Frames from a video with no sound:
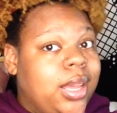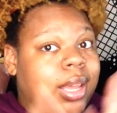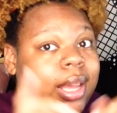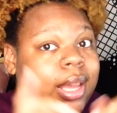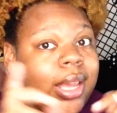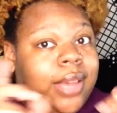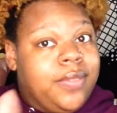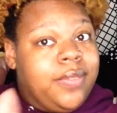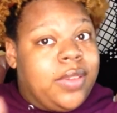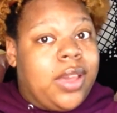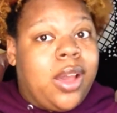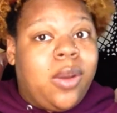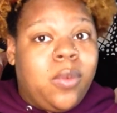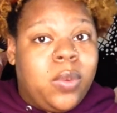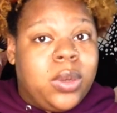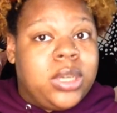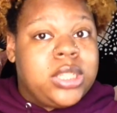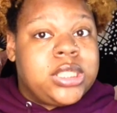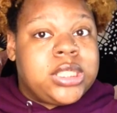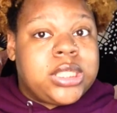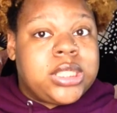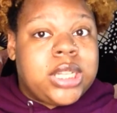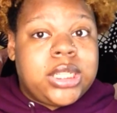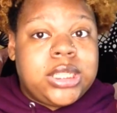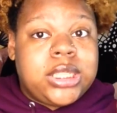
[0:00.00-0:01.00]
if y'all want
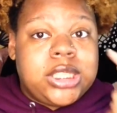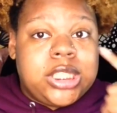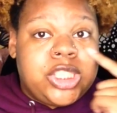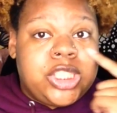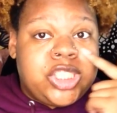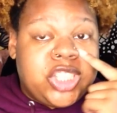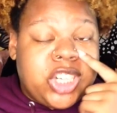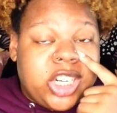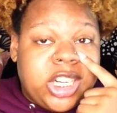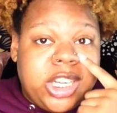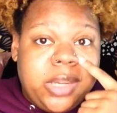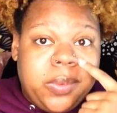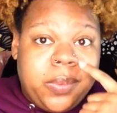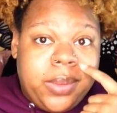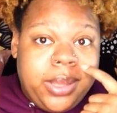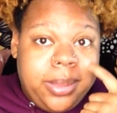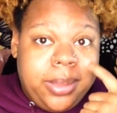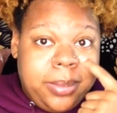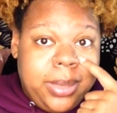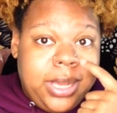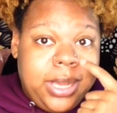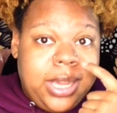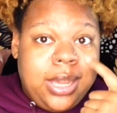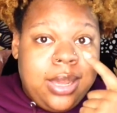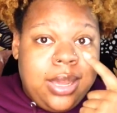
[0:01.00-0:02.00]
to start this journey with
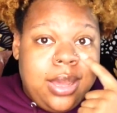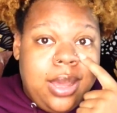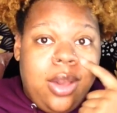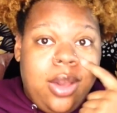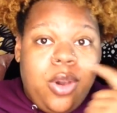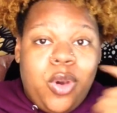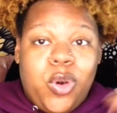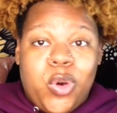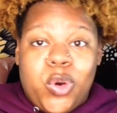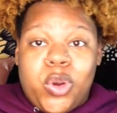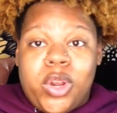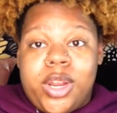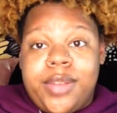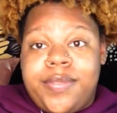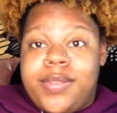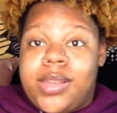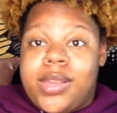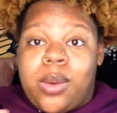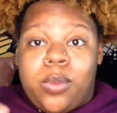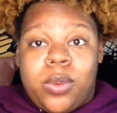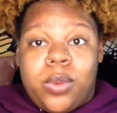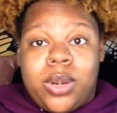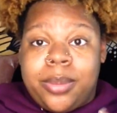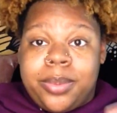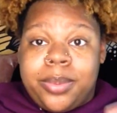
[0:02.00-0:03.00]
me, or if
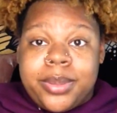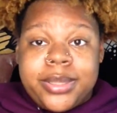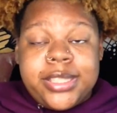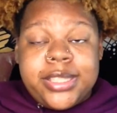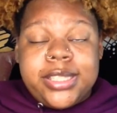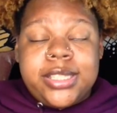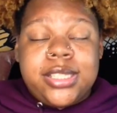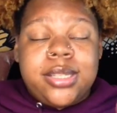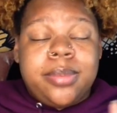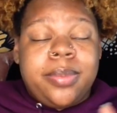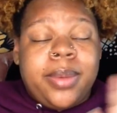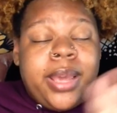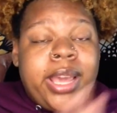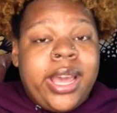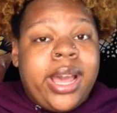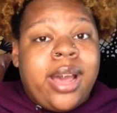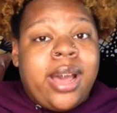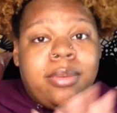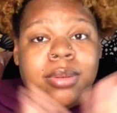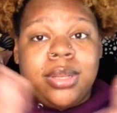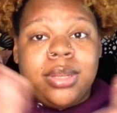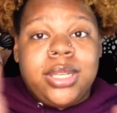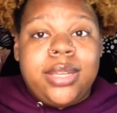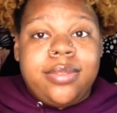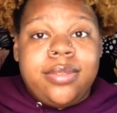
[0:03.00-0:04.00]
y'all want to participate, I
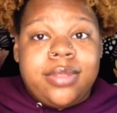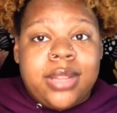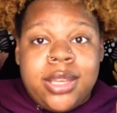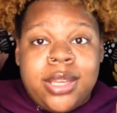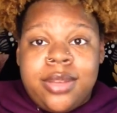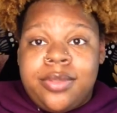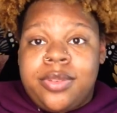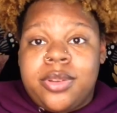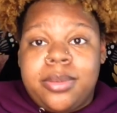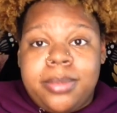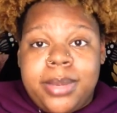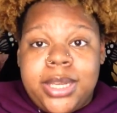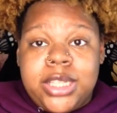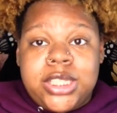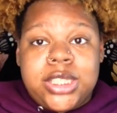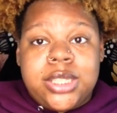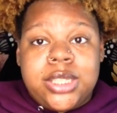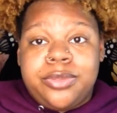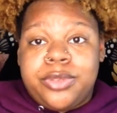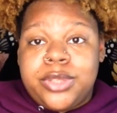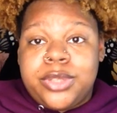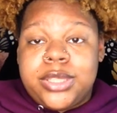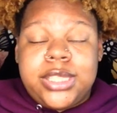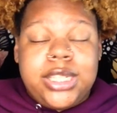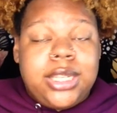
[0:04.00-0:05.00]
will leave the information
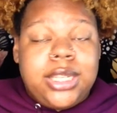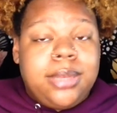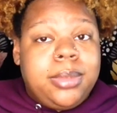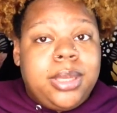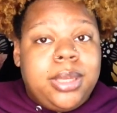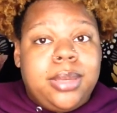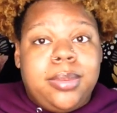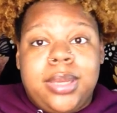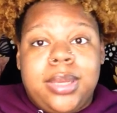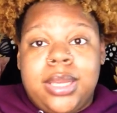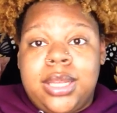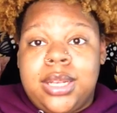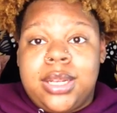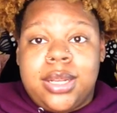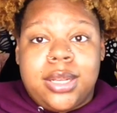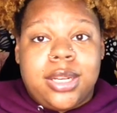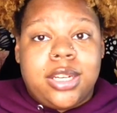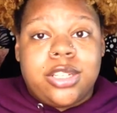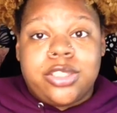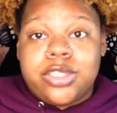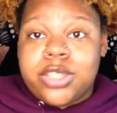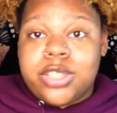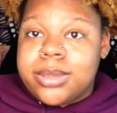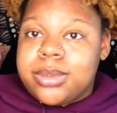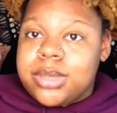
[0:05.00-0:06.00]
for Teami in the
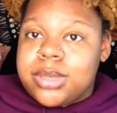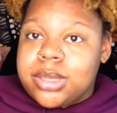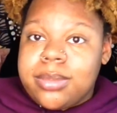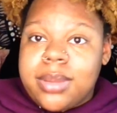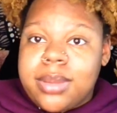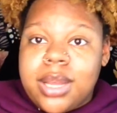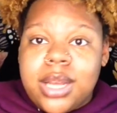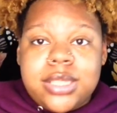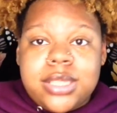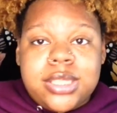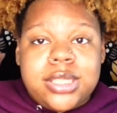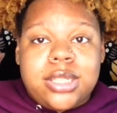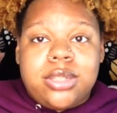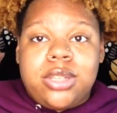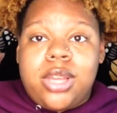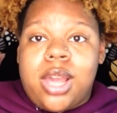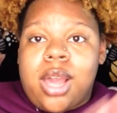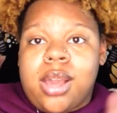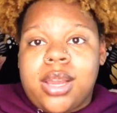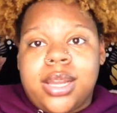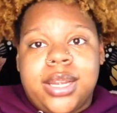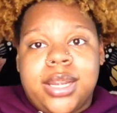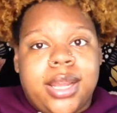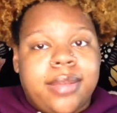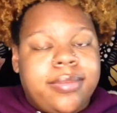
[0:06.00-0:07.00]
description box, so y'all
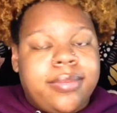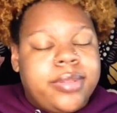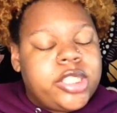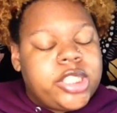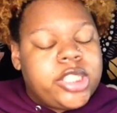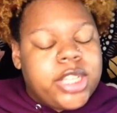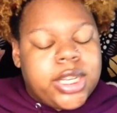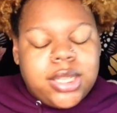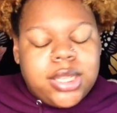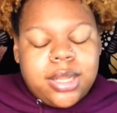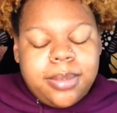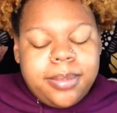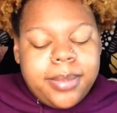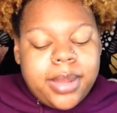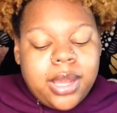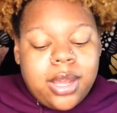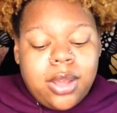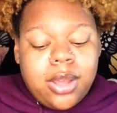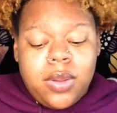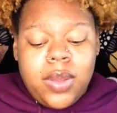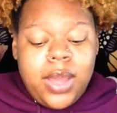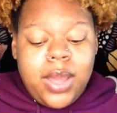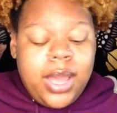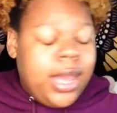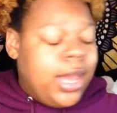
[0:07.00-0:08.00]
can definitely check them
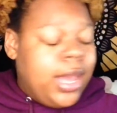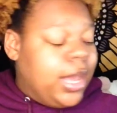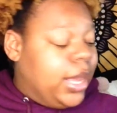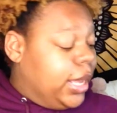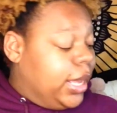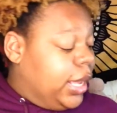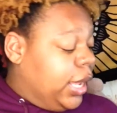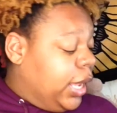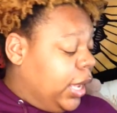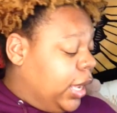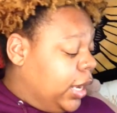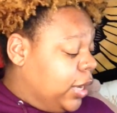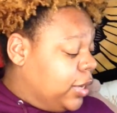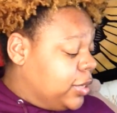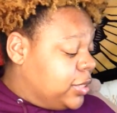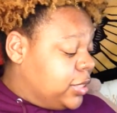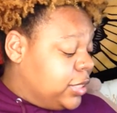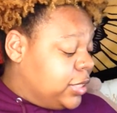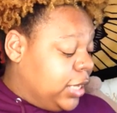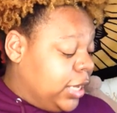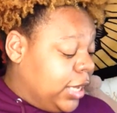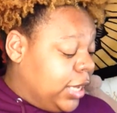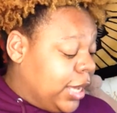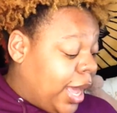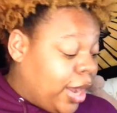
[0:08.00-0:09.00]
out and
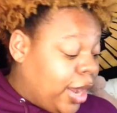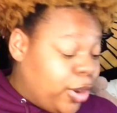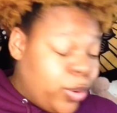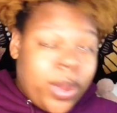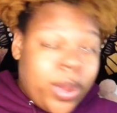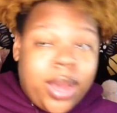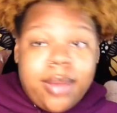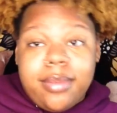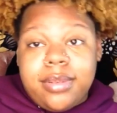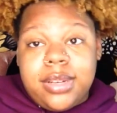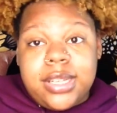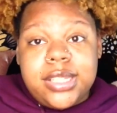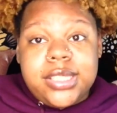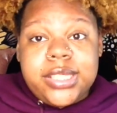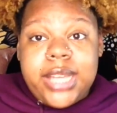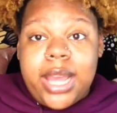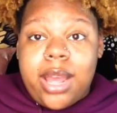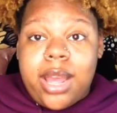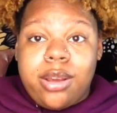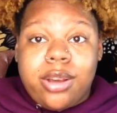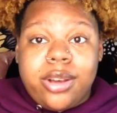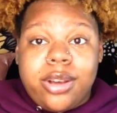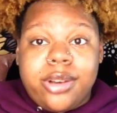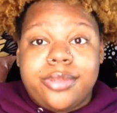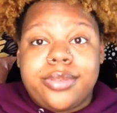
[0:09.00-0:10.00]
see. I do have a
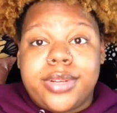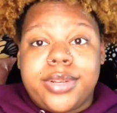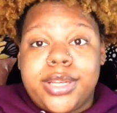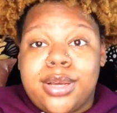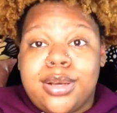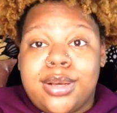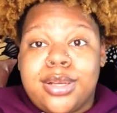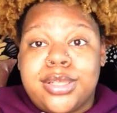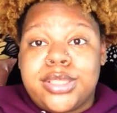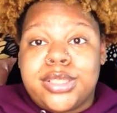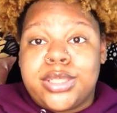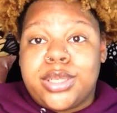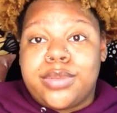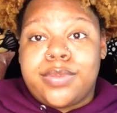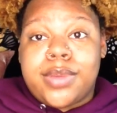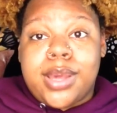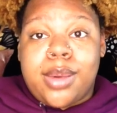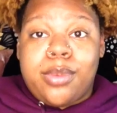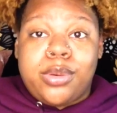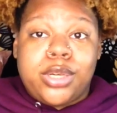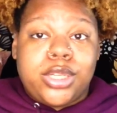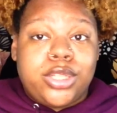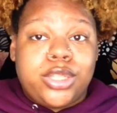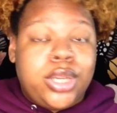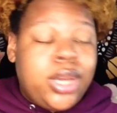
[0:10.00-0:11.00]
discount code for y'all, so if y'all
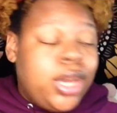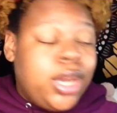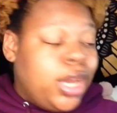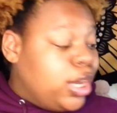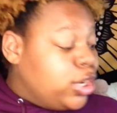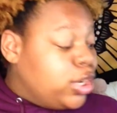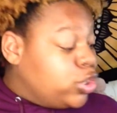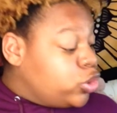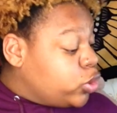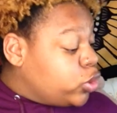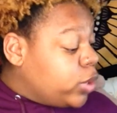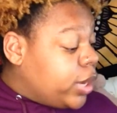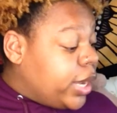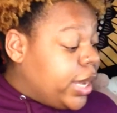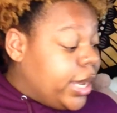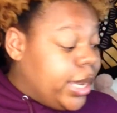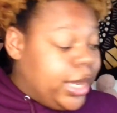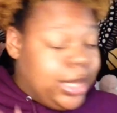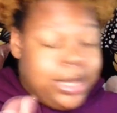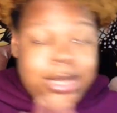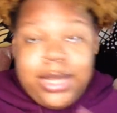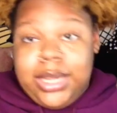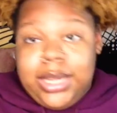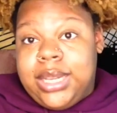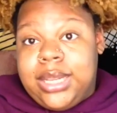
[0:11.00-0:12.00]
want to
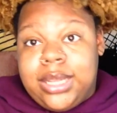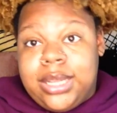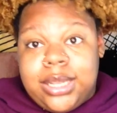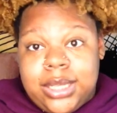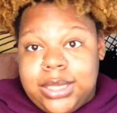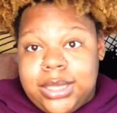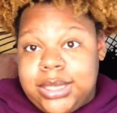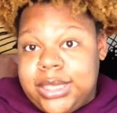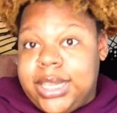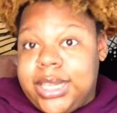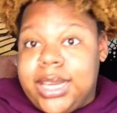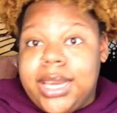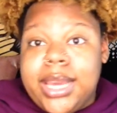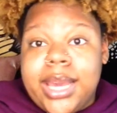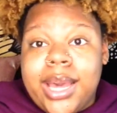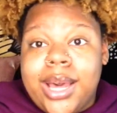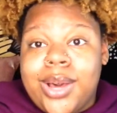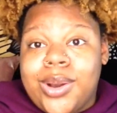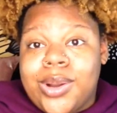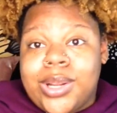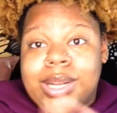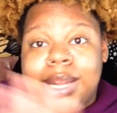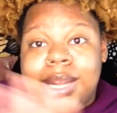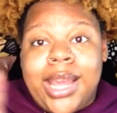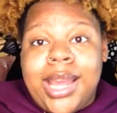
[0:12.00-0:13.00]
try the tea
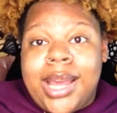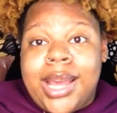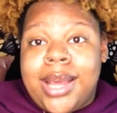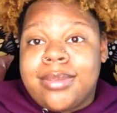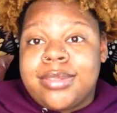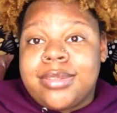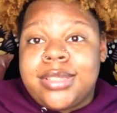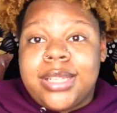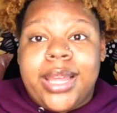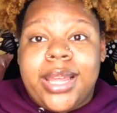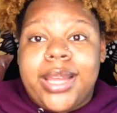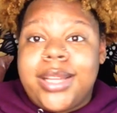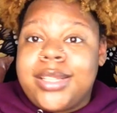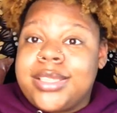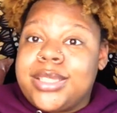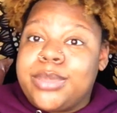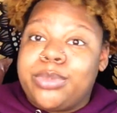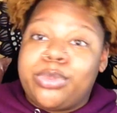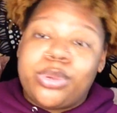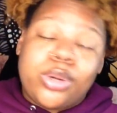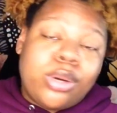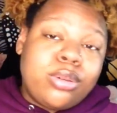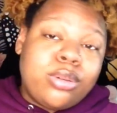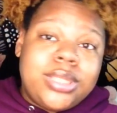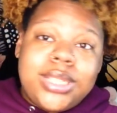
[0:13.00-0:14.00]
out, or they have like some
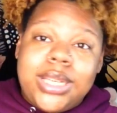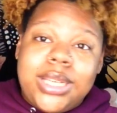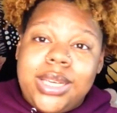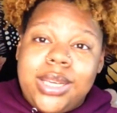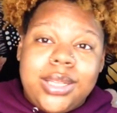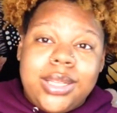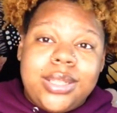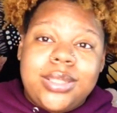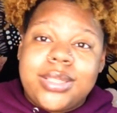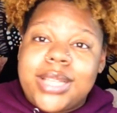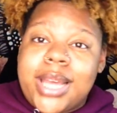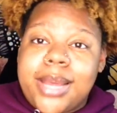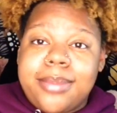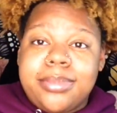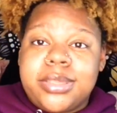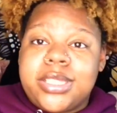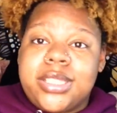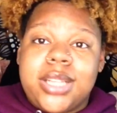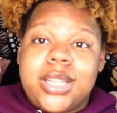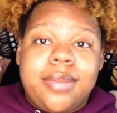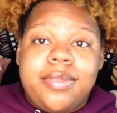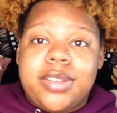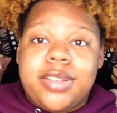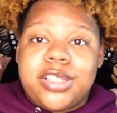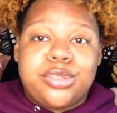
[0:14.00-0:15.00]
protein type
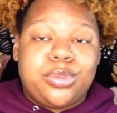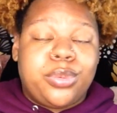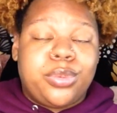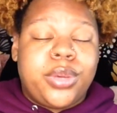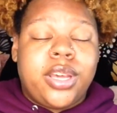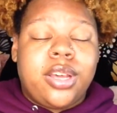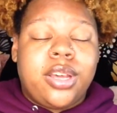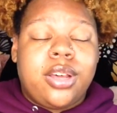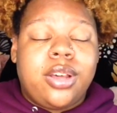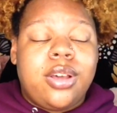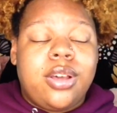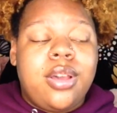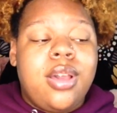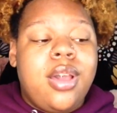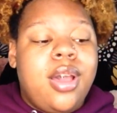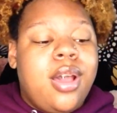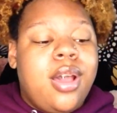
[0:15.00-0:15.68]
stuff as well,